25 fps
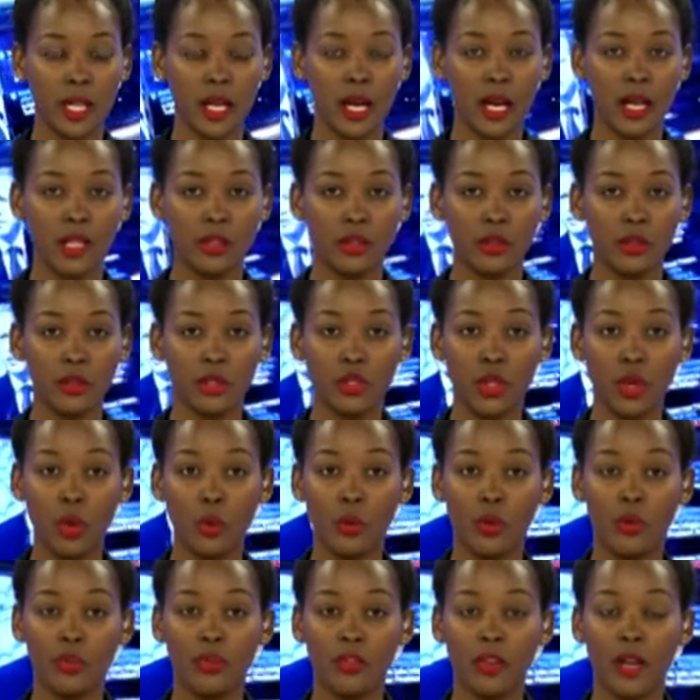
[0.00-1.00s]
and on
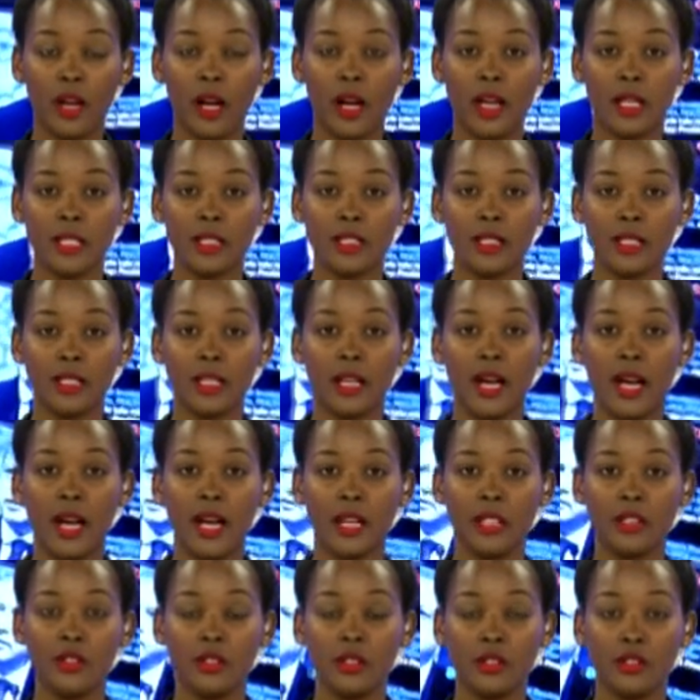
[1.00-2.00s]
top of cars, and
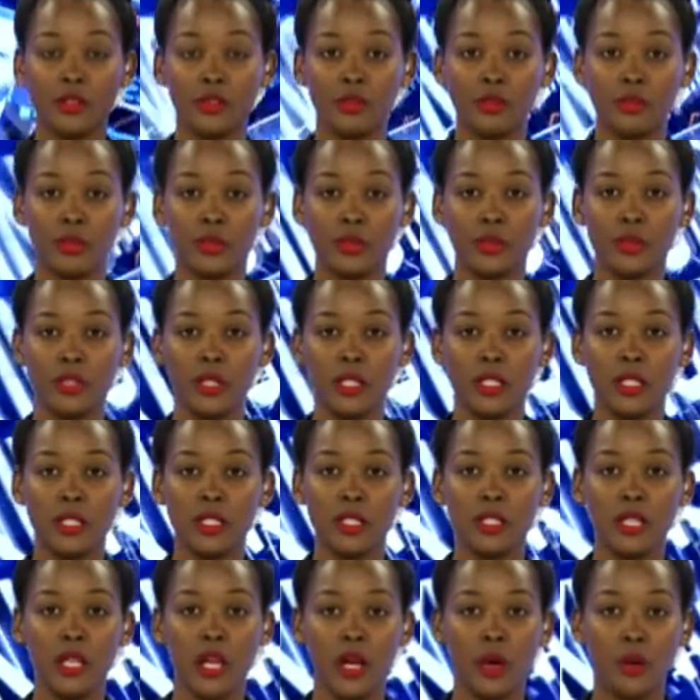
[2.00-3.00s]
hundreds of
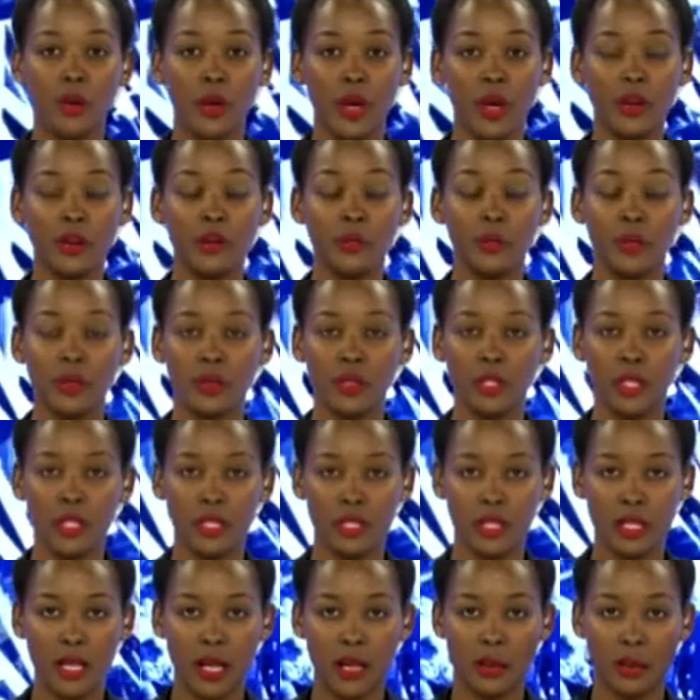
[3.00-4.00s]
buildings were
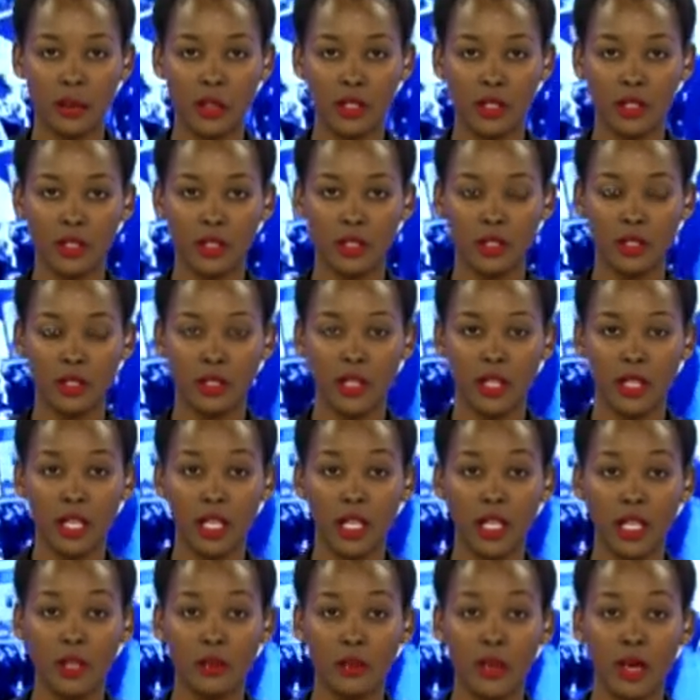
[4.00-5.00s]
reported damaged.
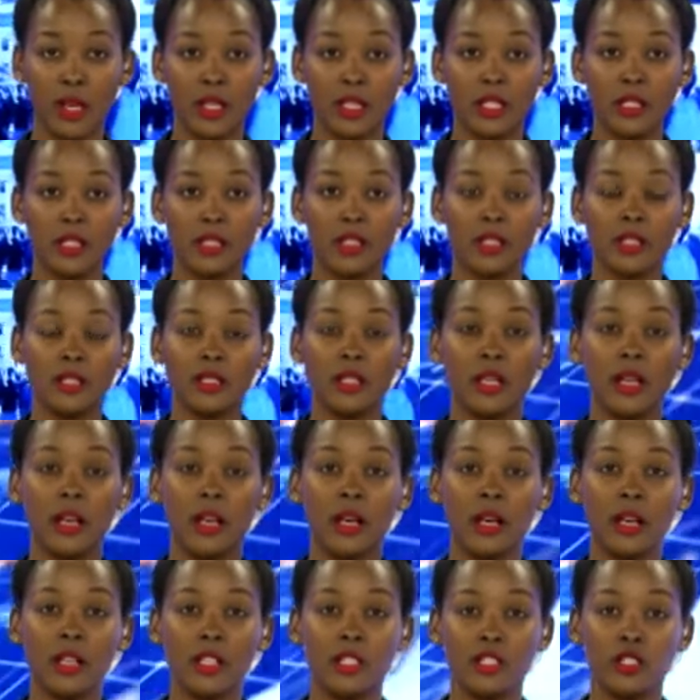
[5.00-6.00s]
Iranese
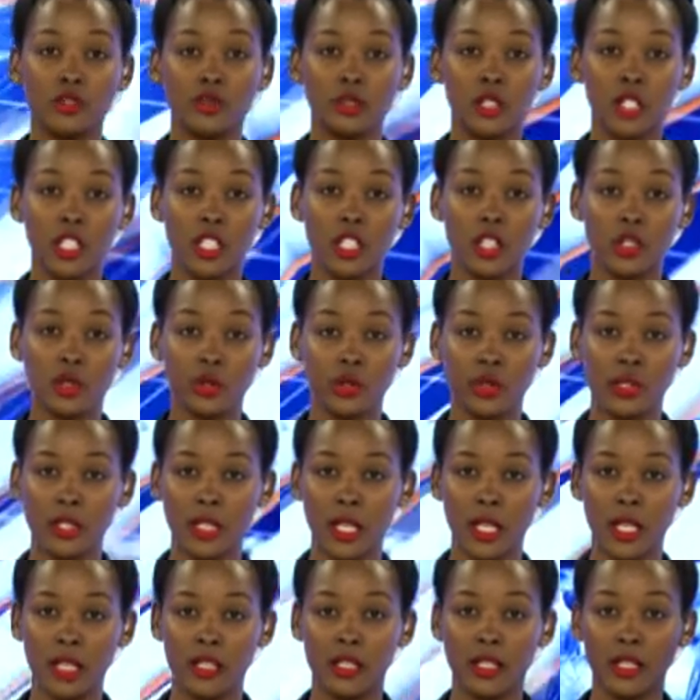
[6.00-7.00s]
judicial
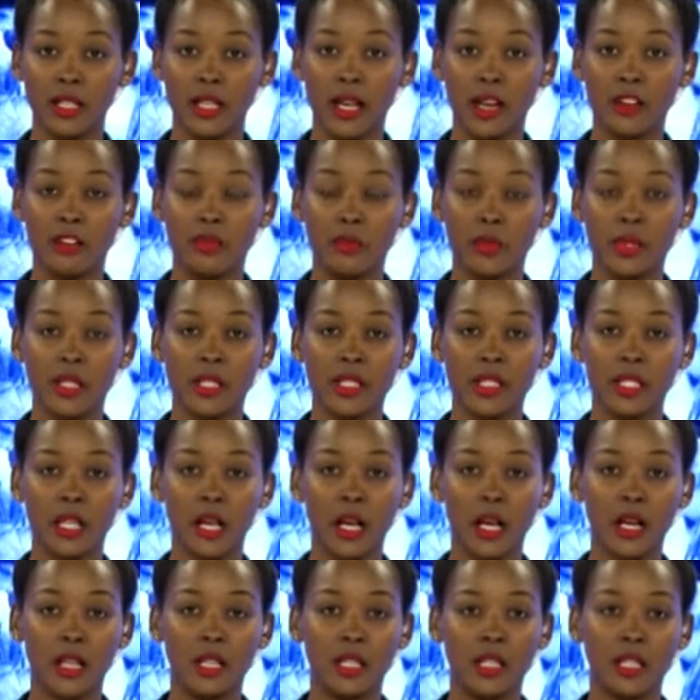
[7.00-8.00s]
said the government's
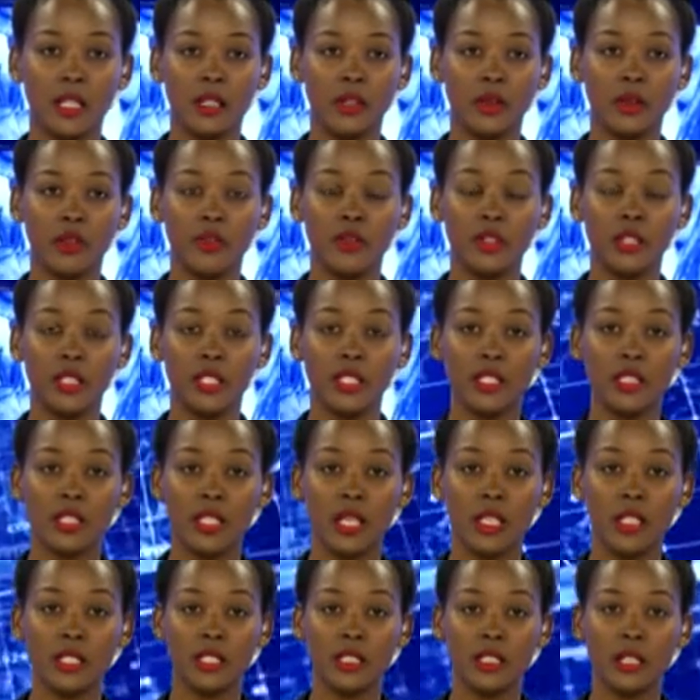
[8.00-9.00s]
handling of the
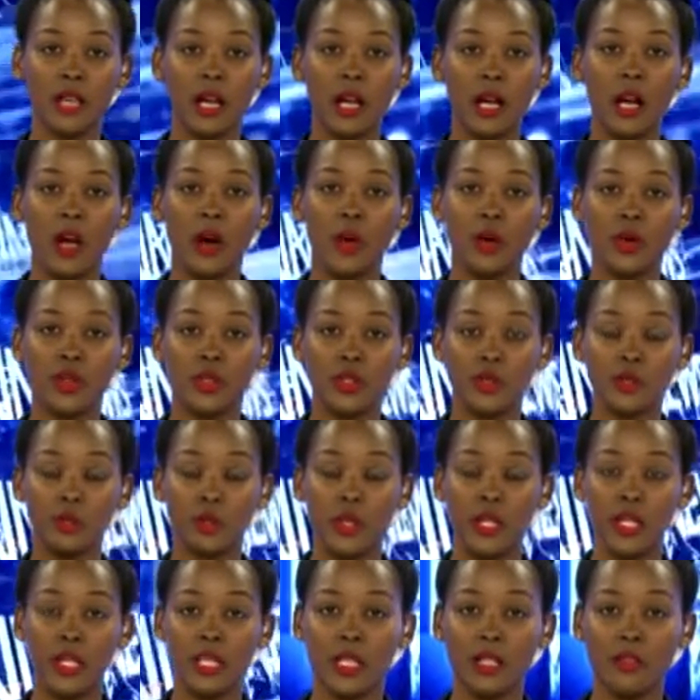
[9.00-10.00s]
disaster was
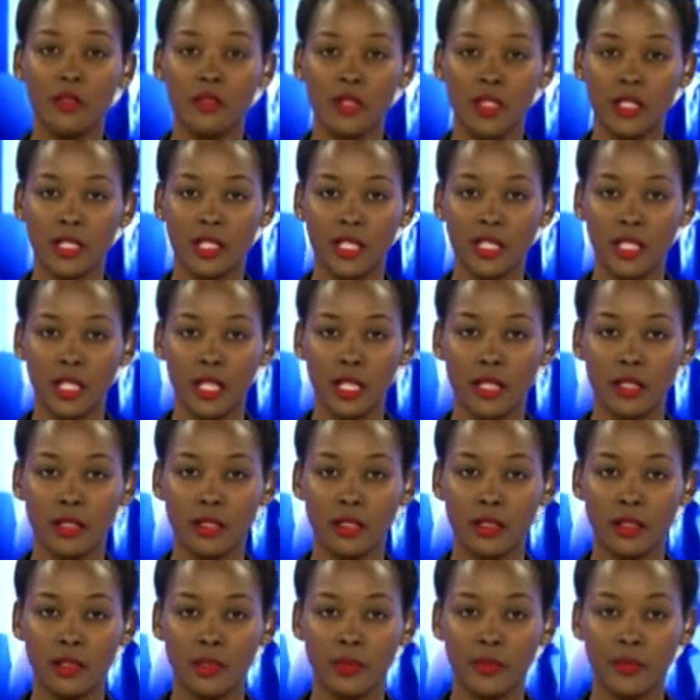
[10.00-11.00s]
being
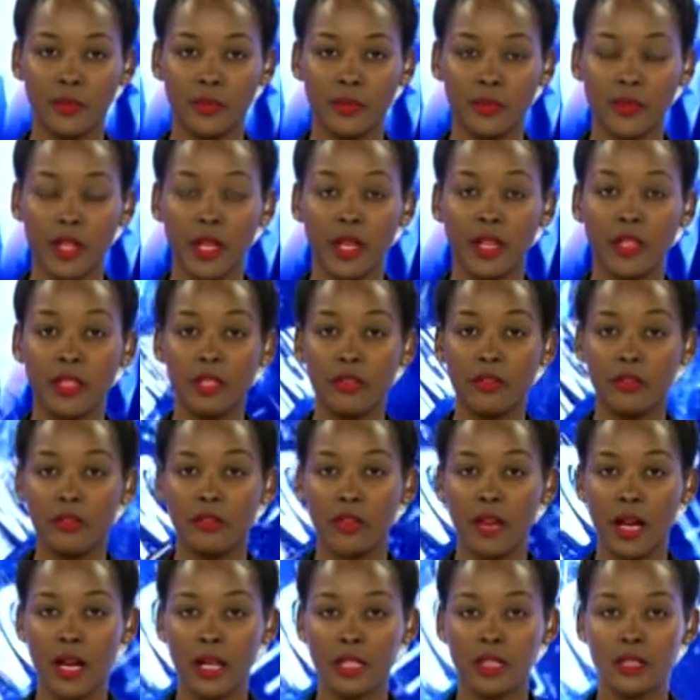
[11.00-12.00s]
investigated. The
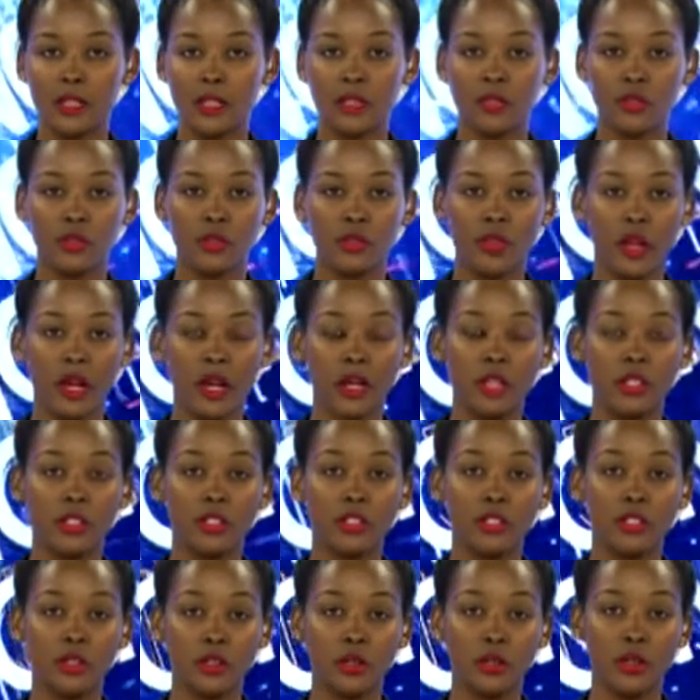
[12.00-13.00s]
floods struck
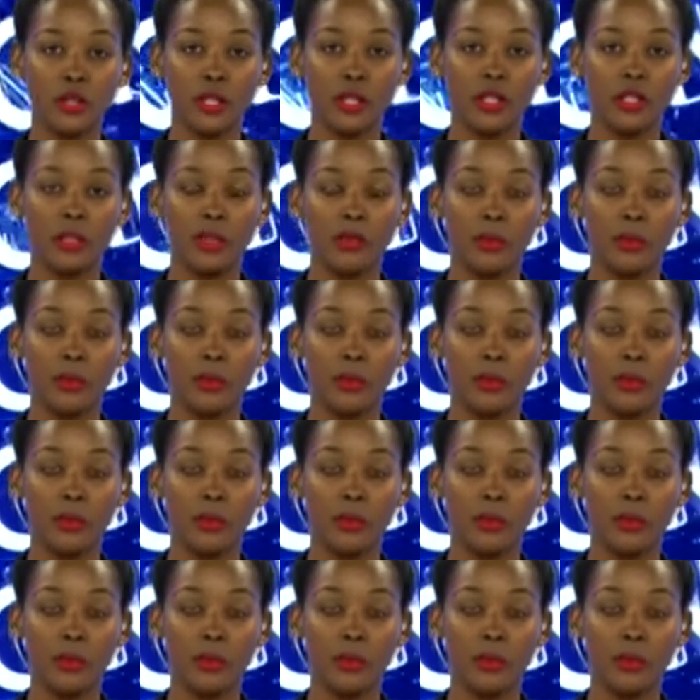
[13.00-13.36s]
during the